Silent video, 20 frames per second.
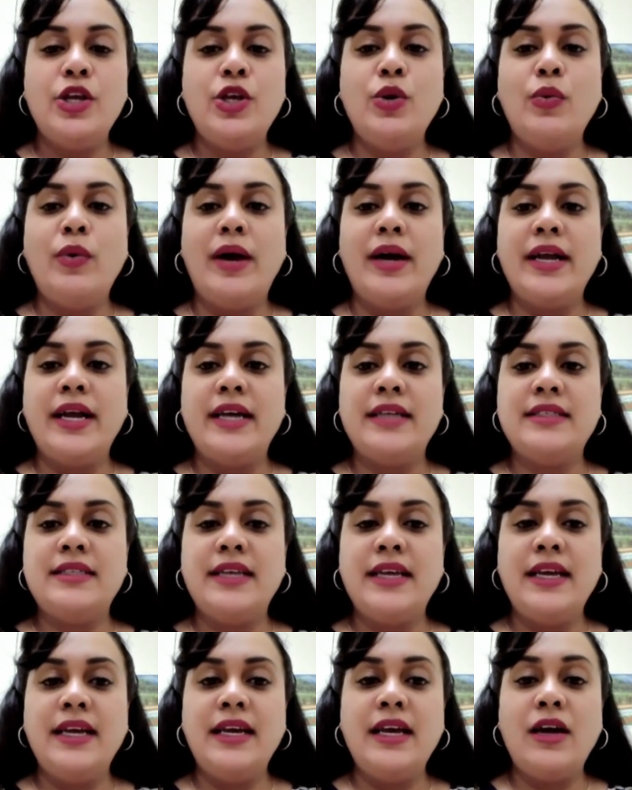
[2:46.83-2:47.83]
you are
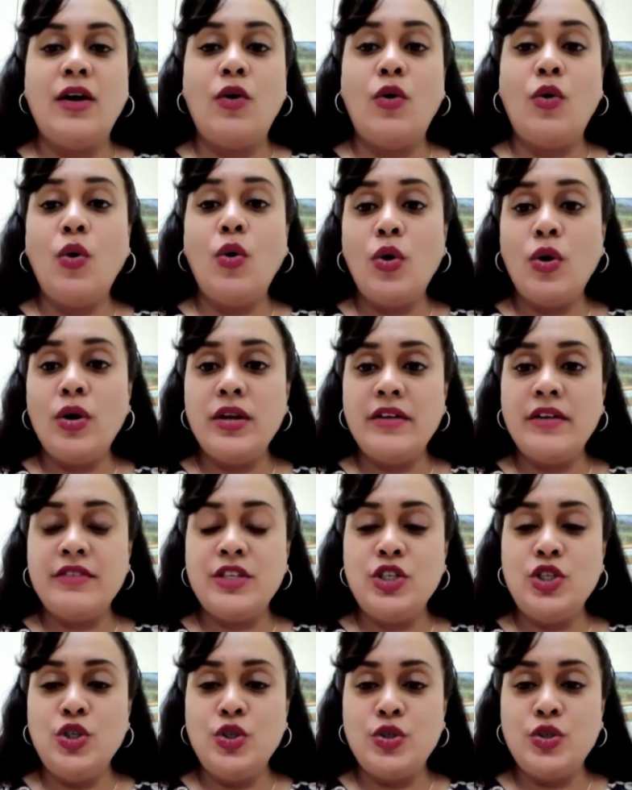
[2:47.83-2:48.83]
getting all of
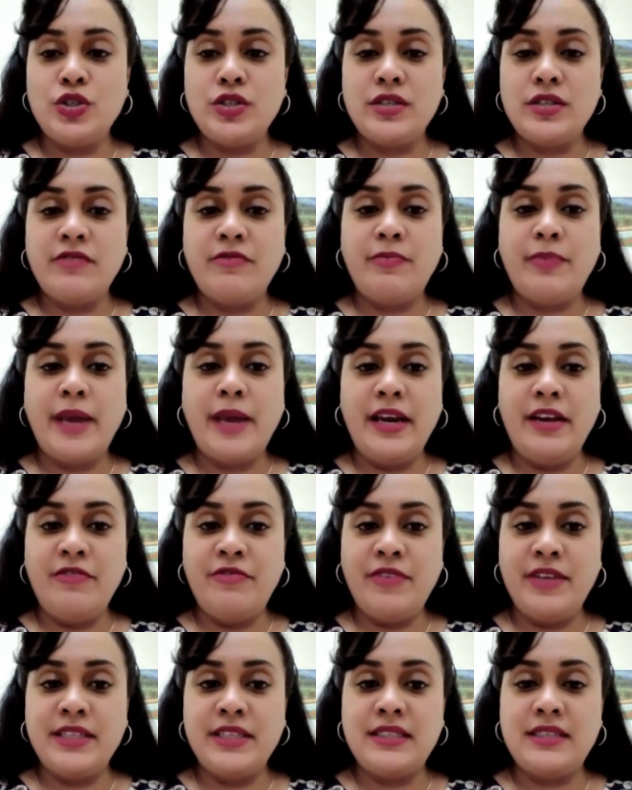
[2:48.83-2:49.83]
the nutritive
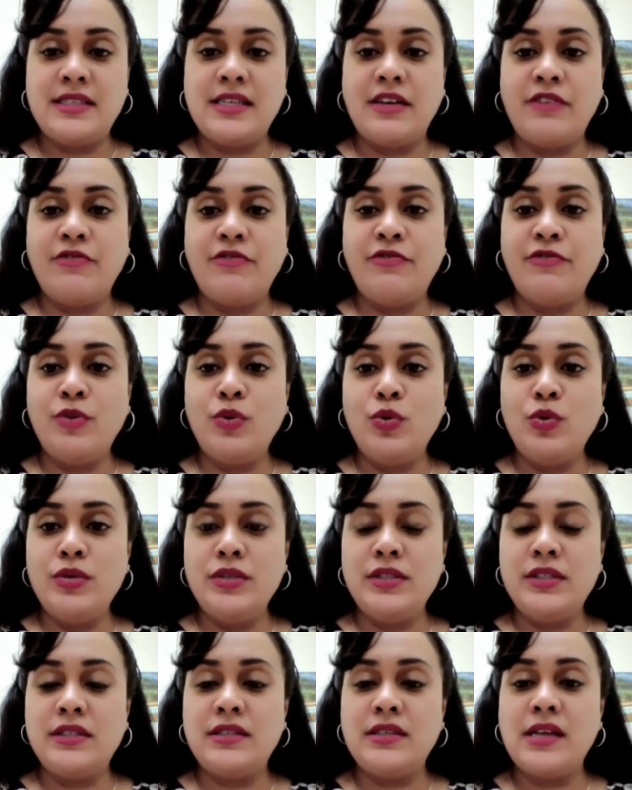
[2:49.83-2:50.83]
benefits that
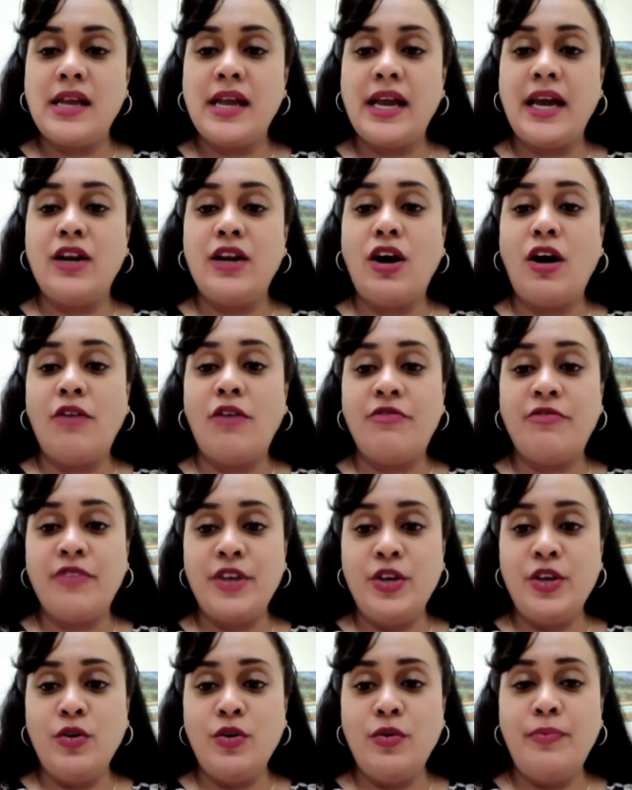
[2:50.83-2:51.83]
foods can
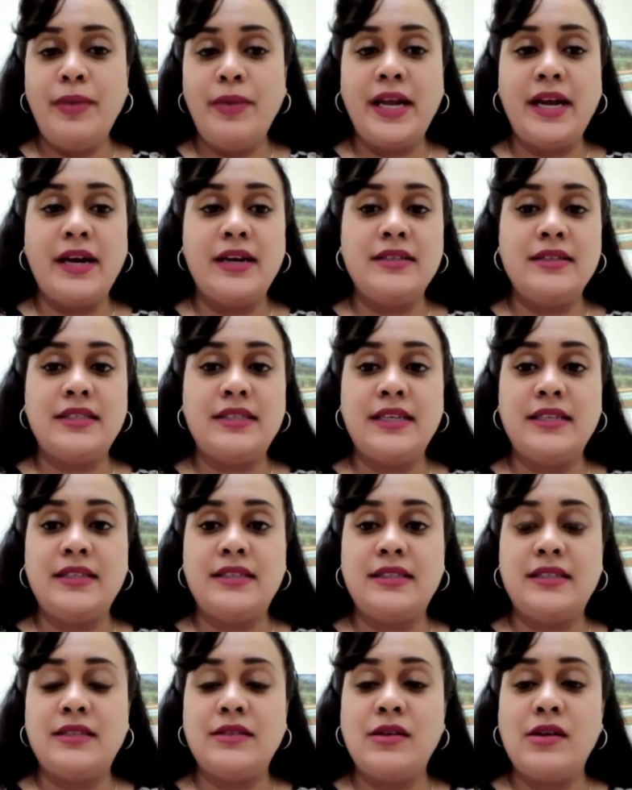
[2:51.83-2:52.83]
offer you, because
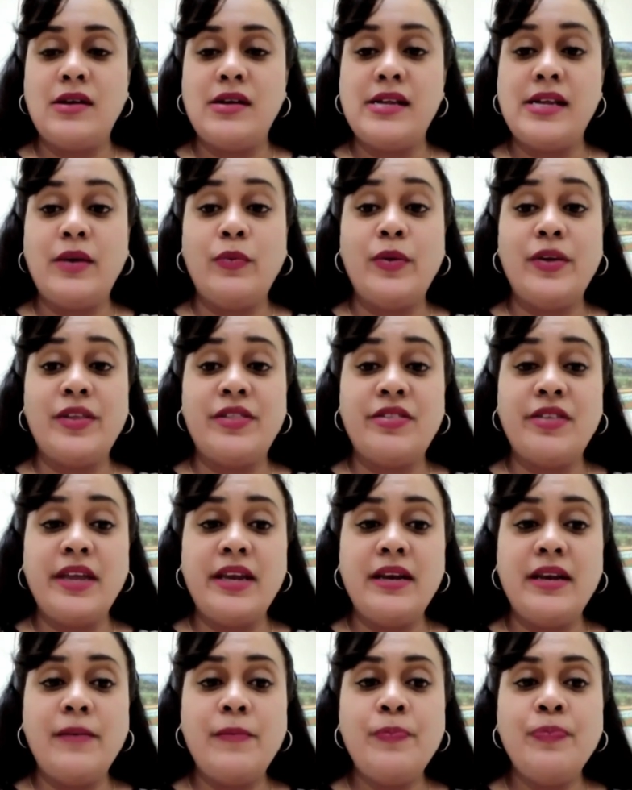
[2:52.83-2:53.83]
it's
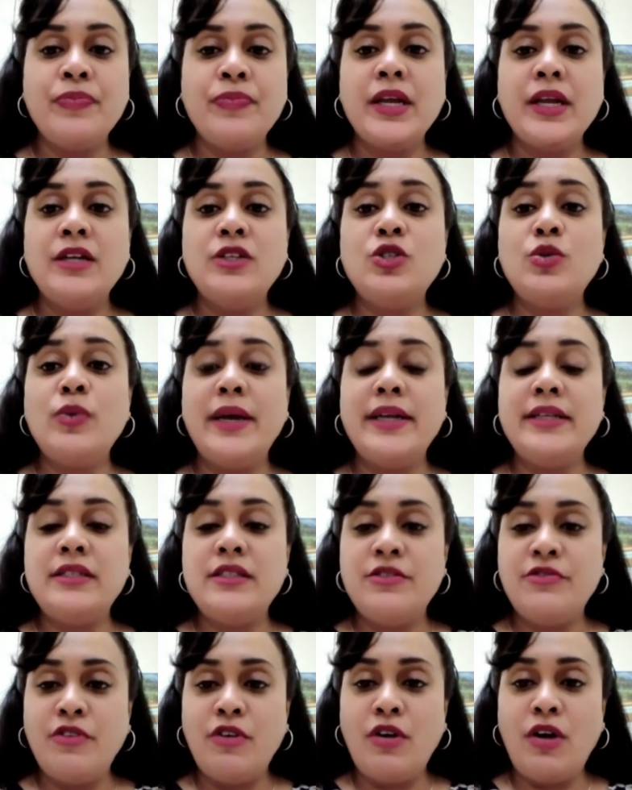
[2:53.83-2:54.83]
within
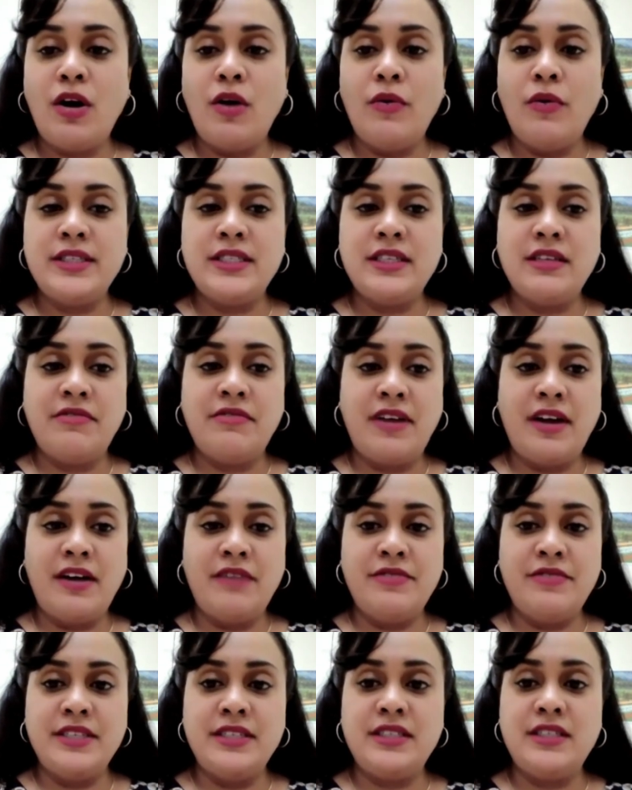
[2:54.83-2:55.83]
twenty-four hours of
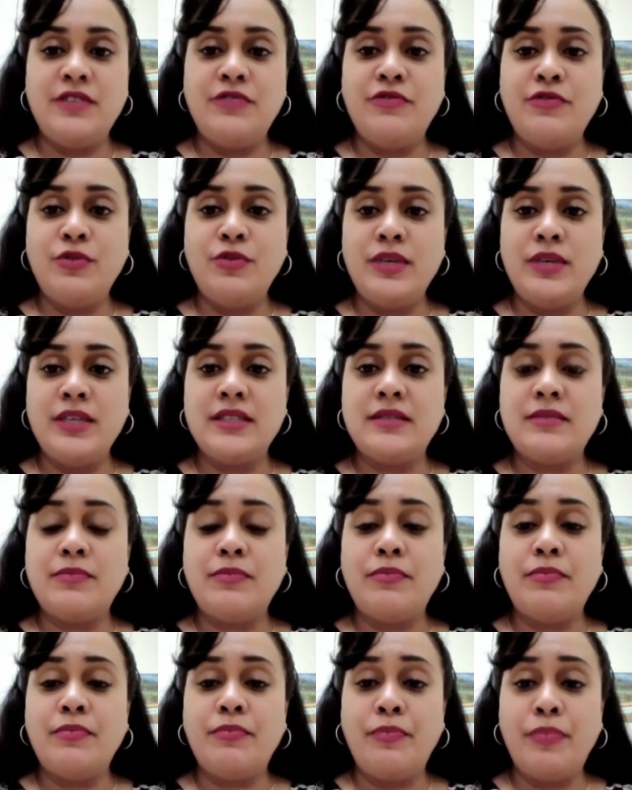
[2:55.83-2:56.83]
harvest, the food is
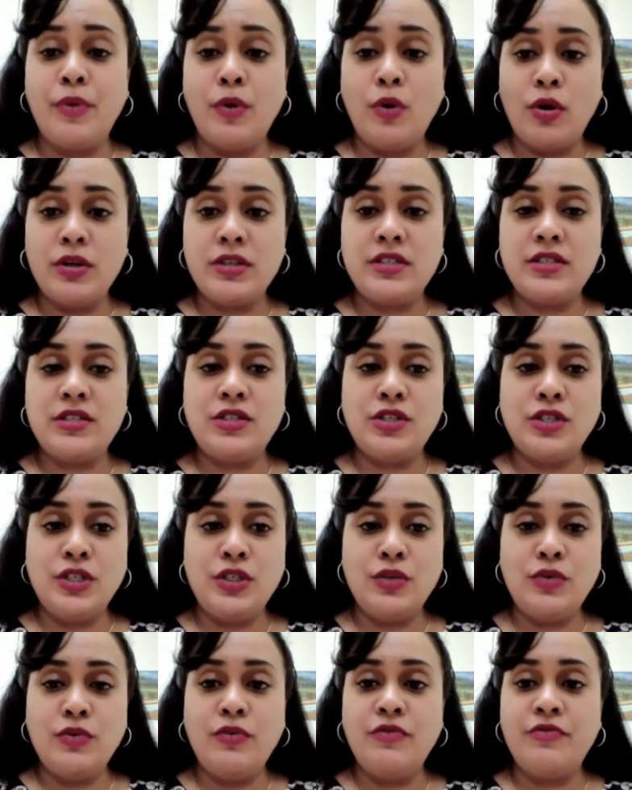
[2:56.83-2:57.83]
brought to
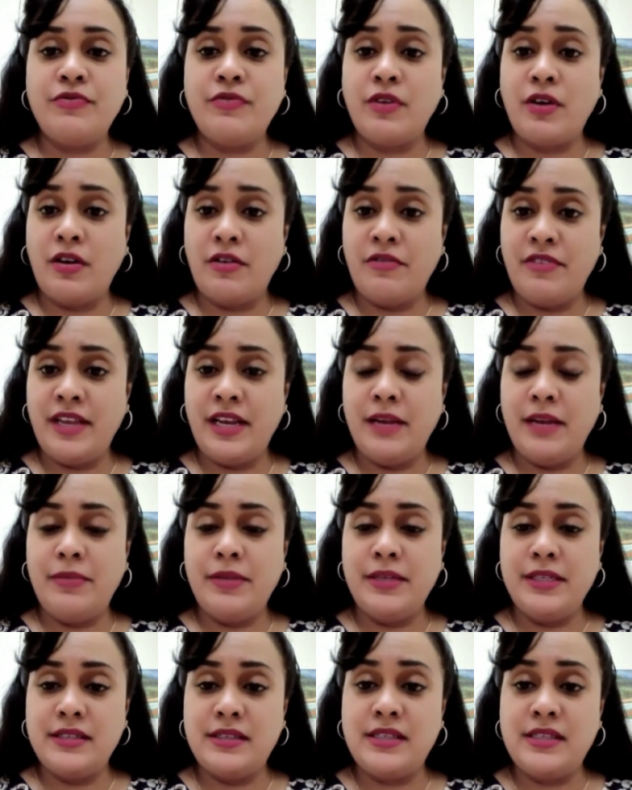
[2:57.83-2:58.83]
you for
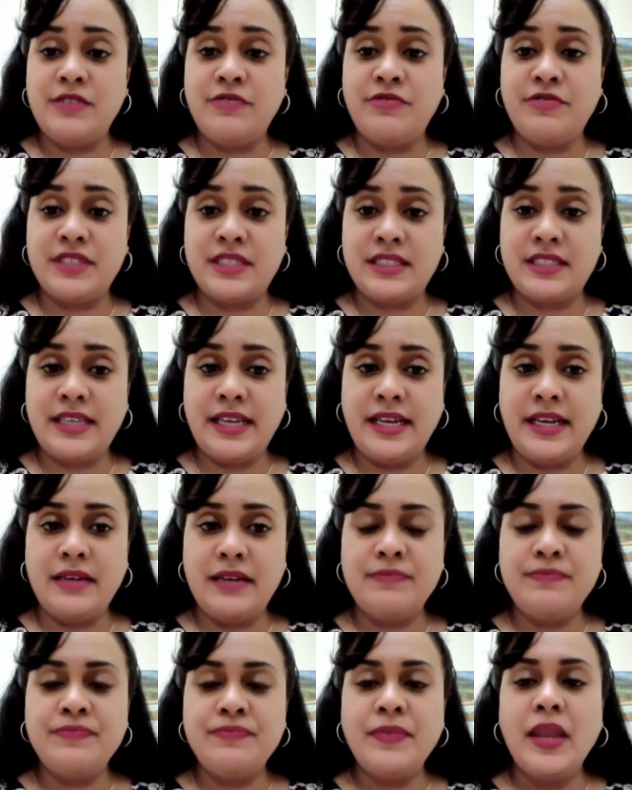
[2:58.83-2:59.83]
availability for
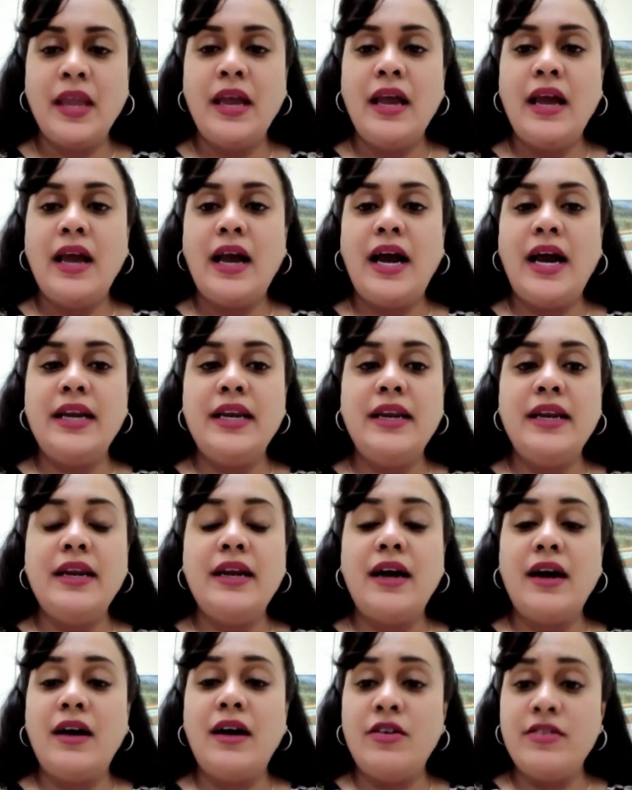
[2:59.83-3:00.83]
sale. And
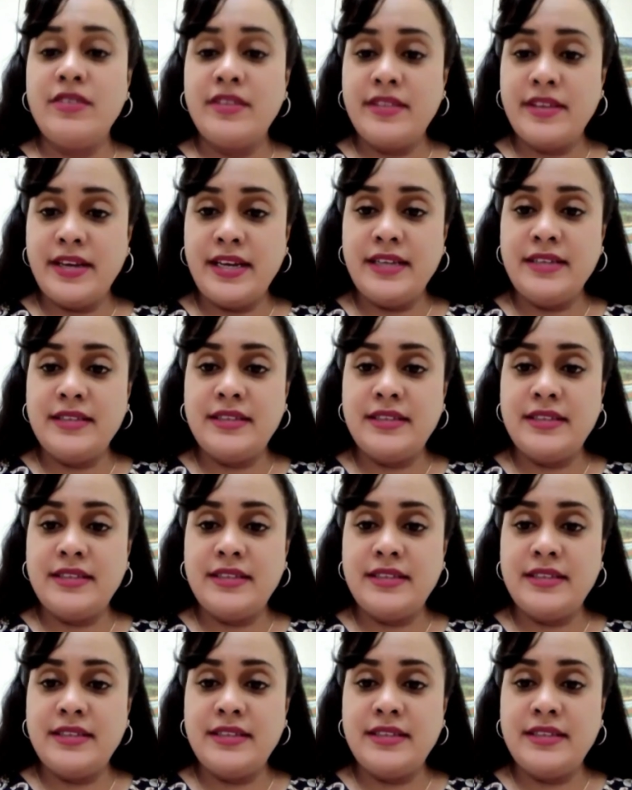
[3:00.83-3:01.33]
in other